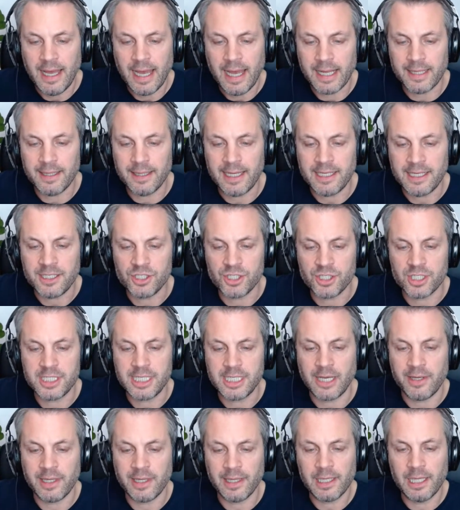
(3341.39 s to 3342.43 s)
I'd like to just
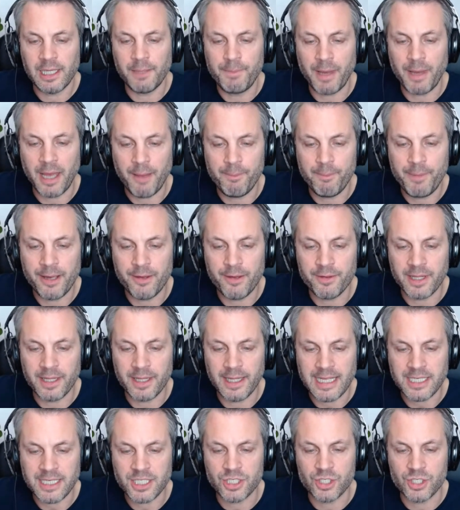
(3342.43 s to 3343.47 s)
tell you a little bit about the
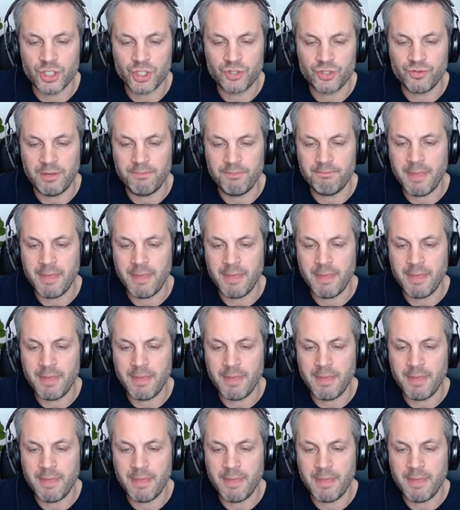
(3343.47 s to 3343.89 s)
LessonStream